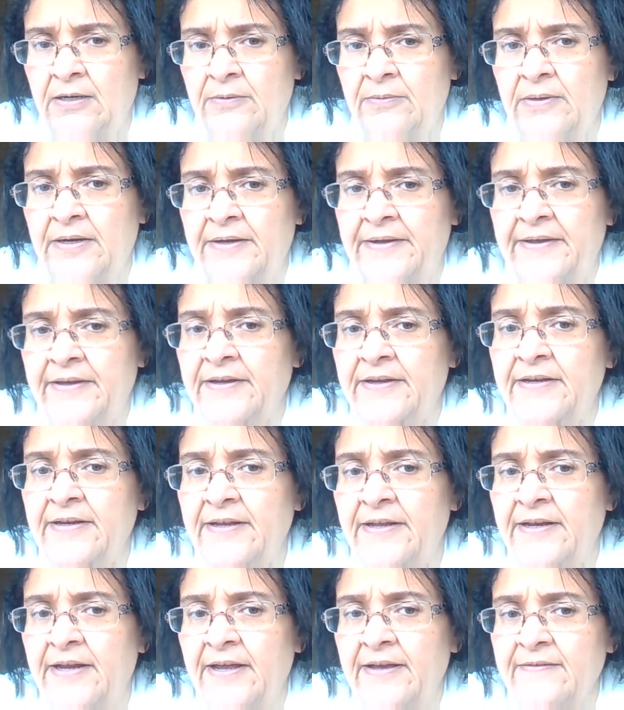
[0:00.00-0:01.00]
Again,
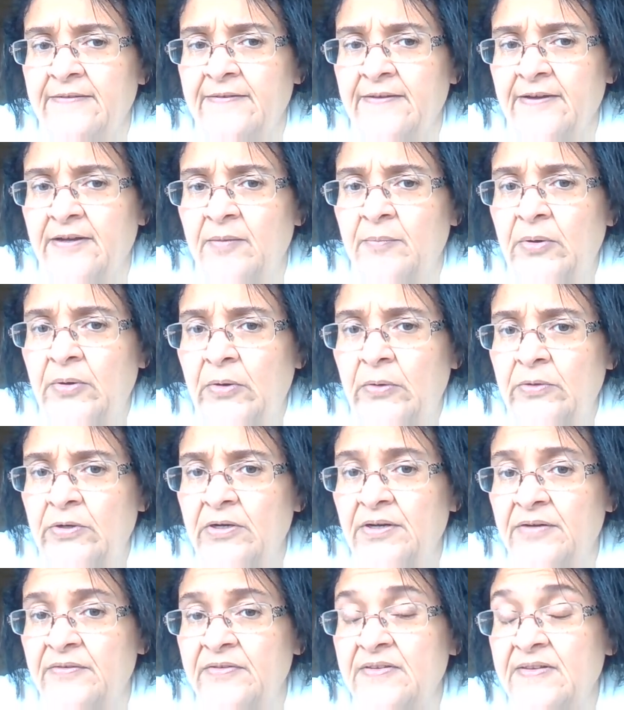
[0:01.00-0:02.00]
it has that component
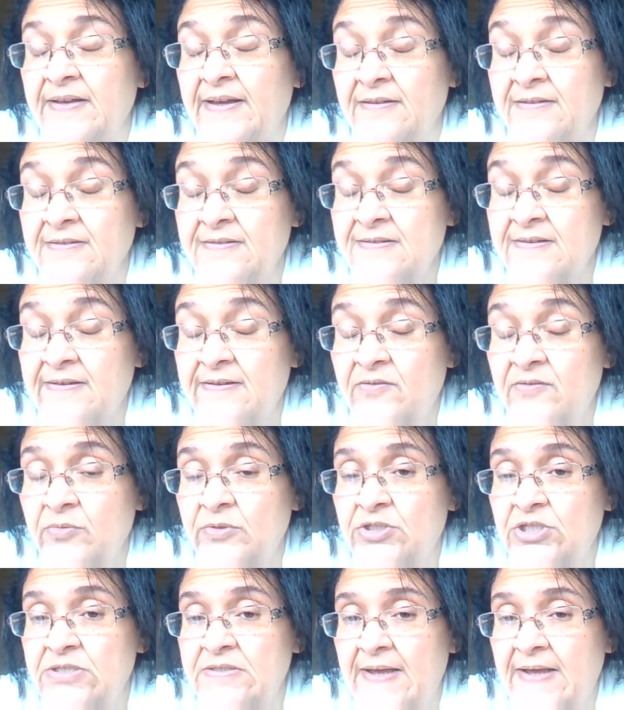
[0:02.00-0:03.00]
of salicylates,
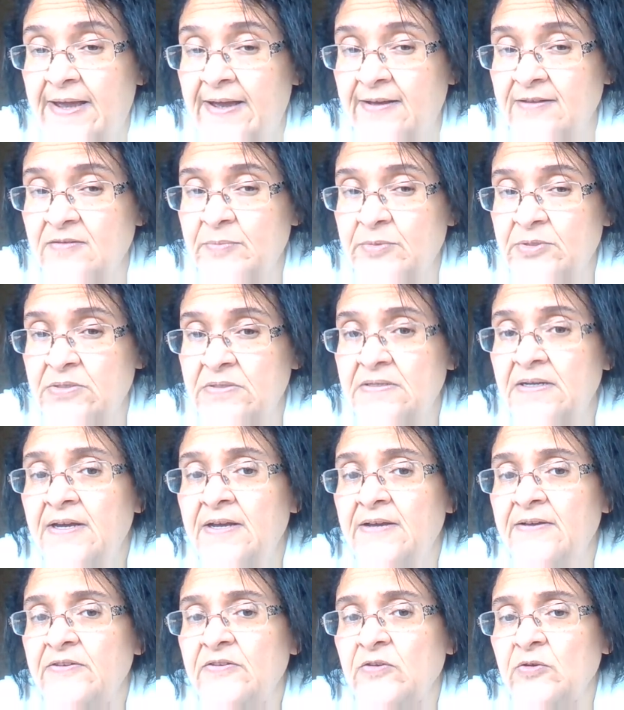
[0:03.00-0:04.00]
which is aspirin.
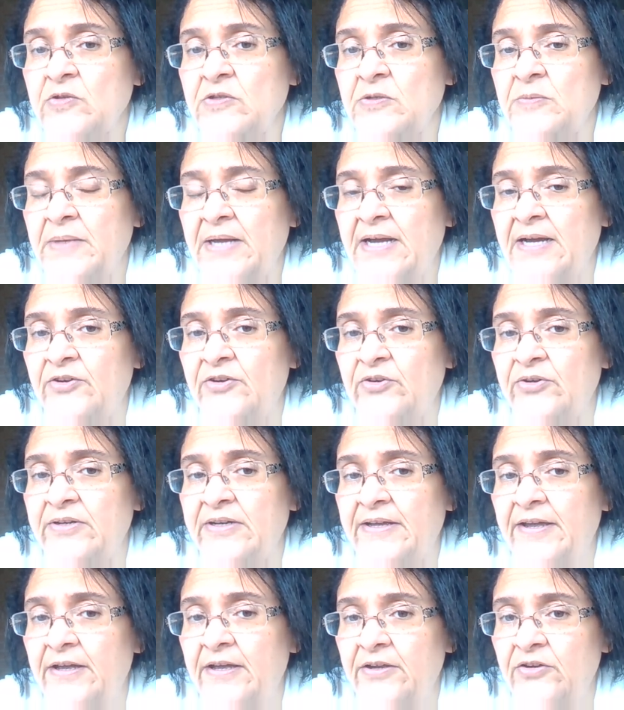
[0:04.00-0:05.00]
So some
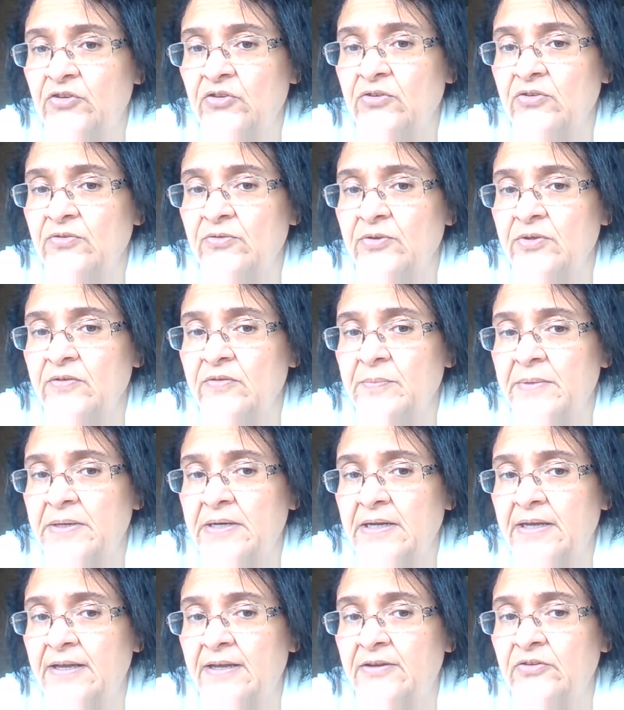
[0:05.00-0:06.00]
contraindications for this
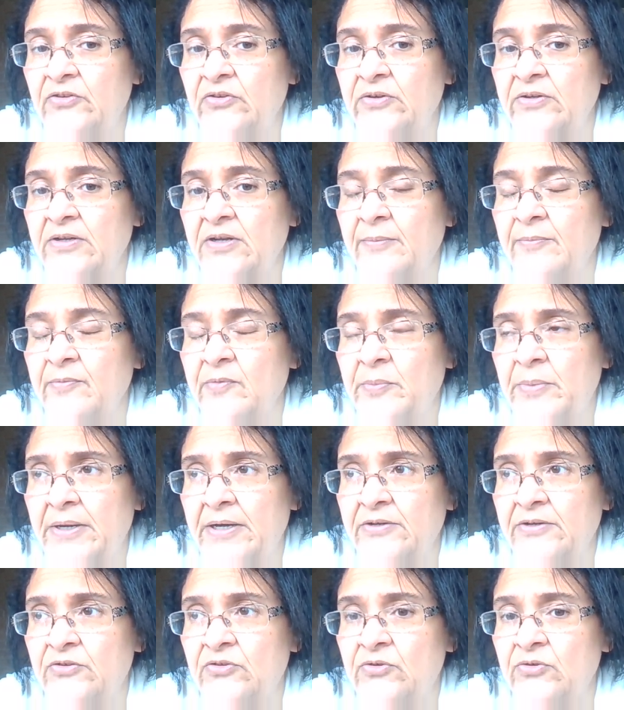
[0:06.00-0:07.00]
medication comes
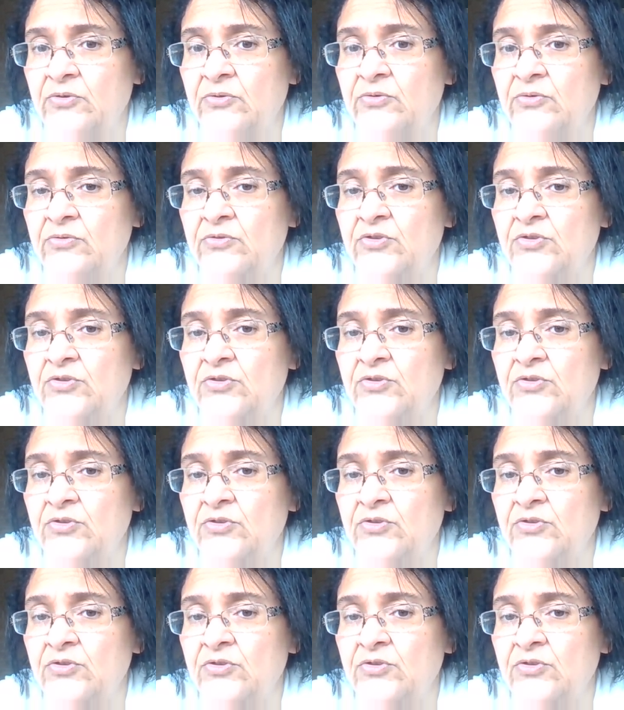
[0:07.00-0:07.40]
back to